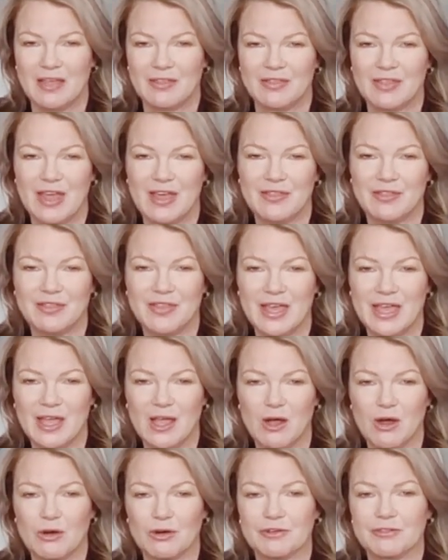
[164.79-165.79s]
that they
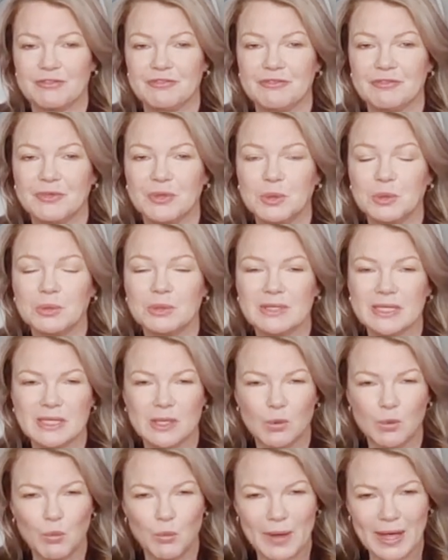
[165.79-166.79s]
are
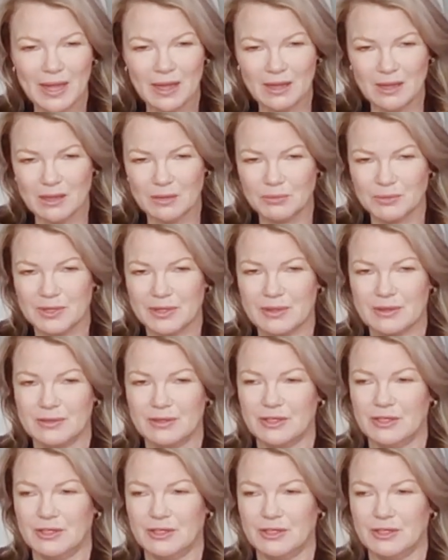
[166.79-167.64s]
fueling well with,